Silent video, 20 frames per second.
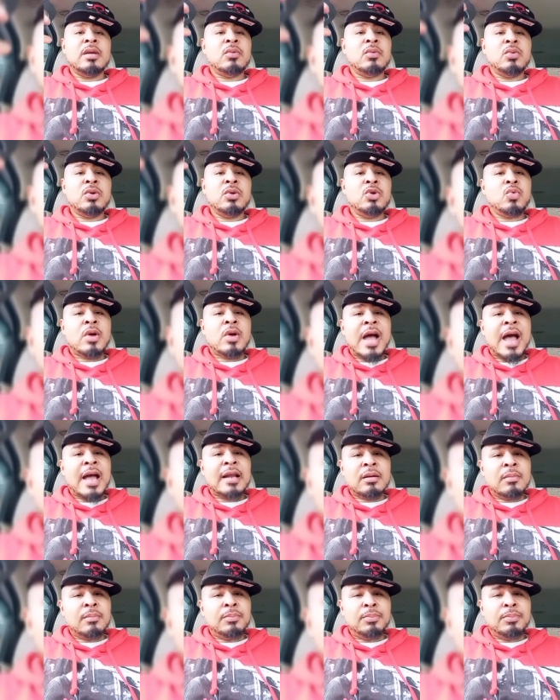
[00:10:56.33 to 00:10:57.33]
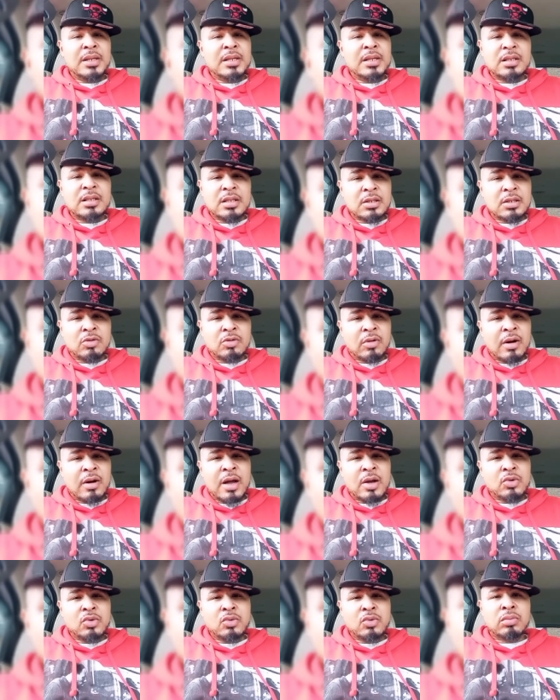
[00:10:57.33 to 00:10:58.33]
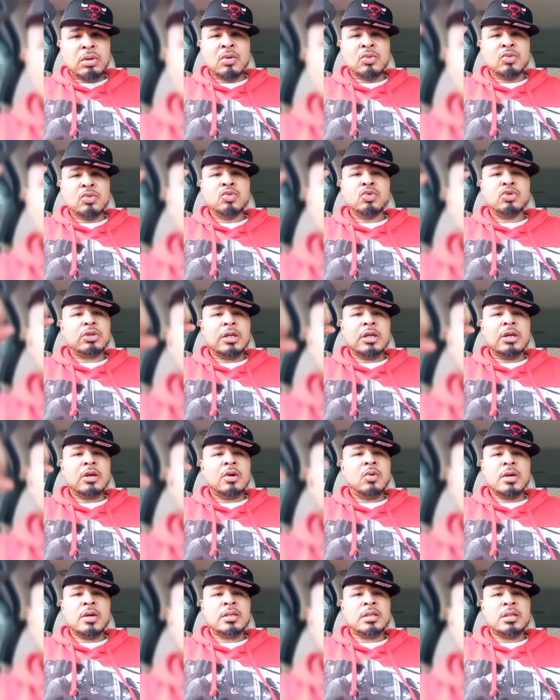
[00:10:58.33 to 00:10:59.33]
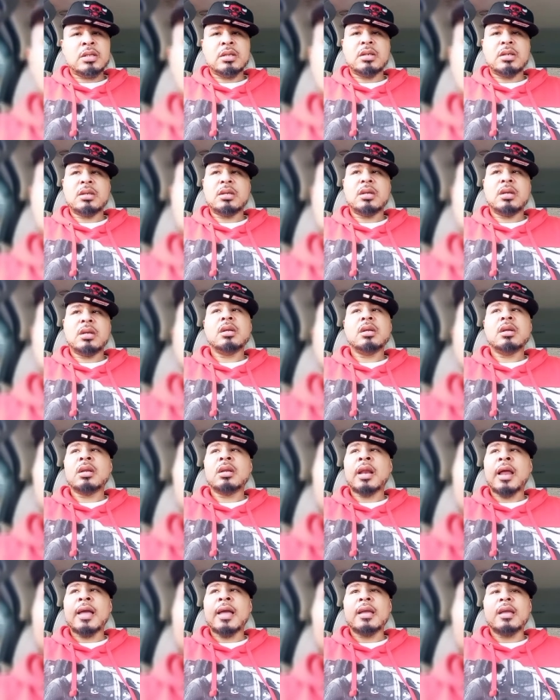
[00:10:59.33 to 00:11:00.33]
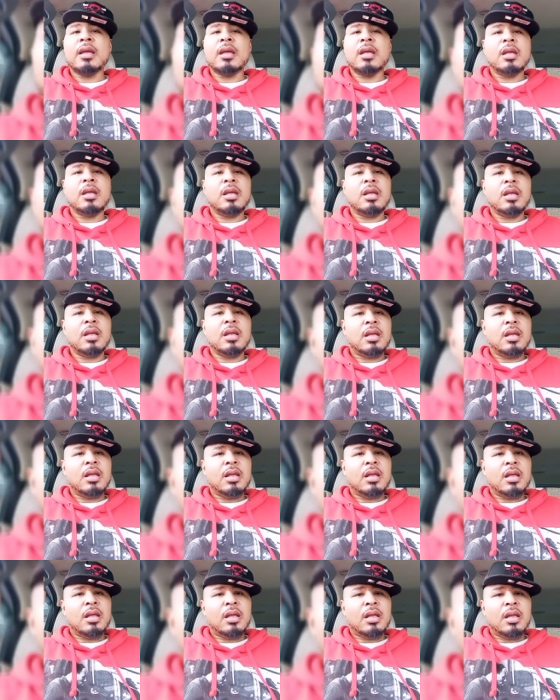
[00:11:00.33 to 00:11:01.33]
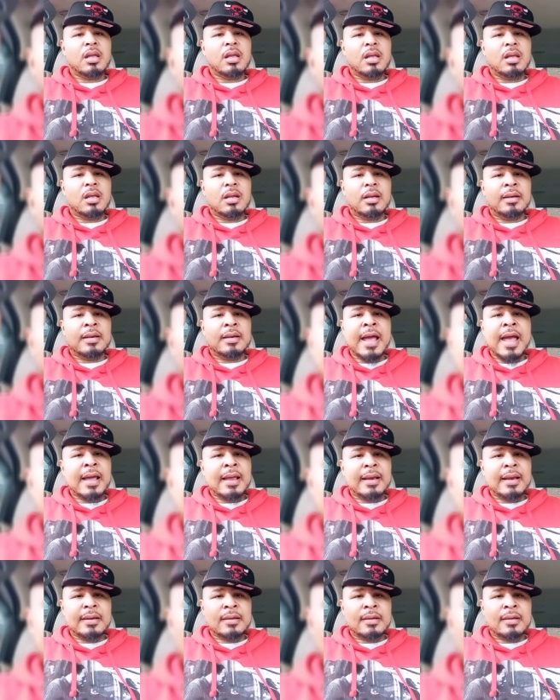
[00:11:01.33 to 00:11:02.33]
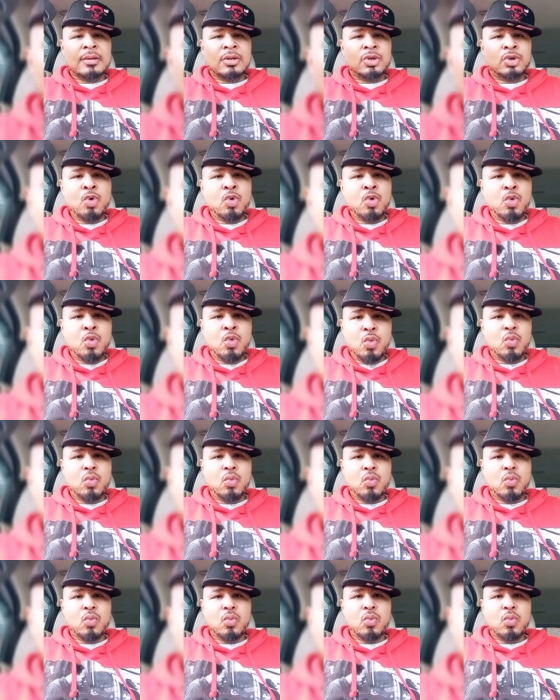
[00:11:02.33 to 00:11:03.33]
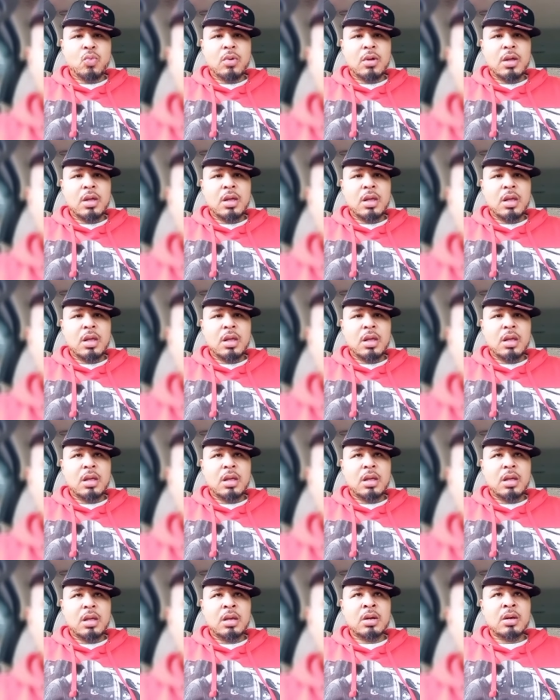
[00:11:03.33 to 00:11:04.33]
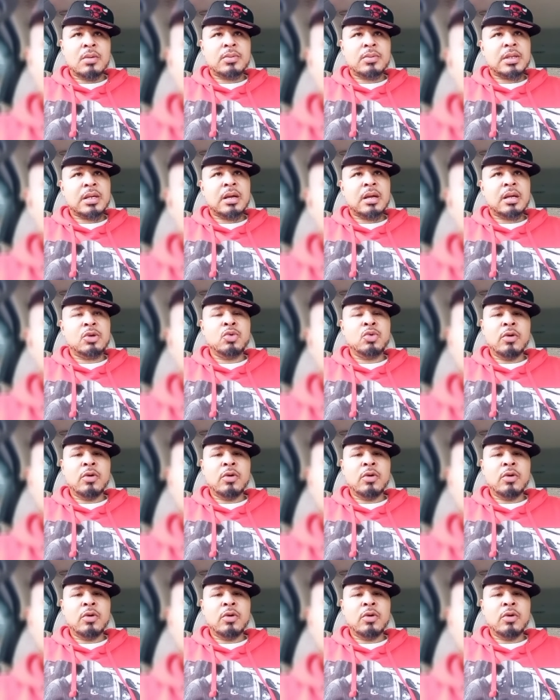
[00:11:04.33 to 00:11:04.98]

when you got them pieces around you, bro, you still wasn't like that dude. You know what I'm saying?